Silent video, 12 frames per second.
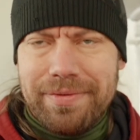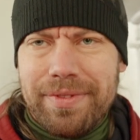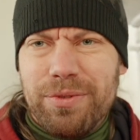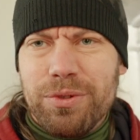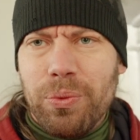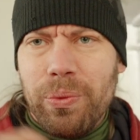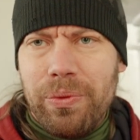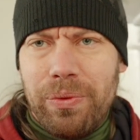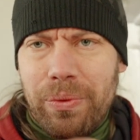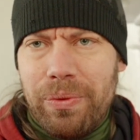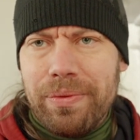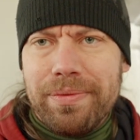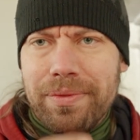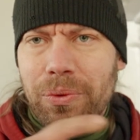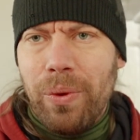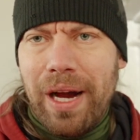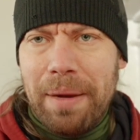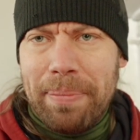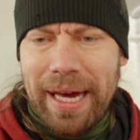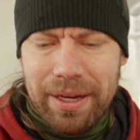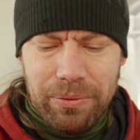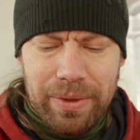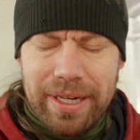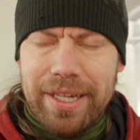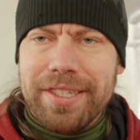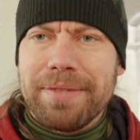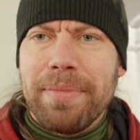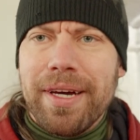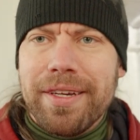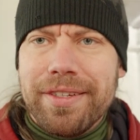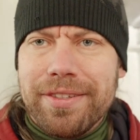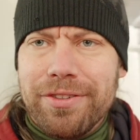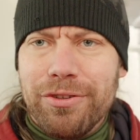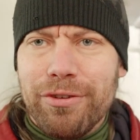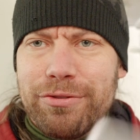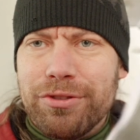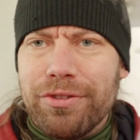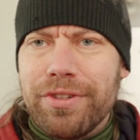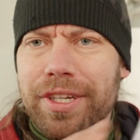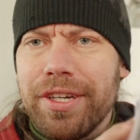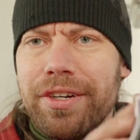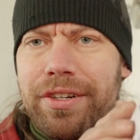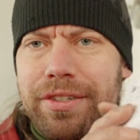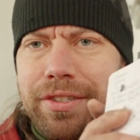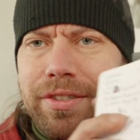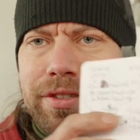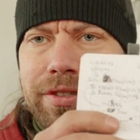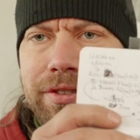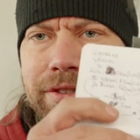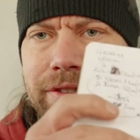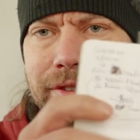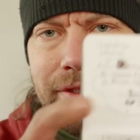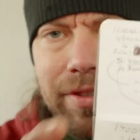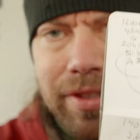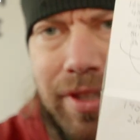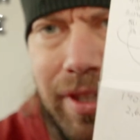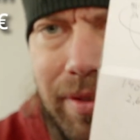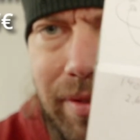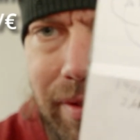it was a while back when I did my notes on here. Yeah,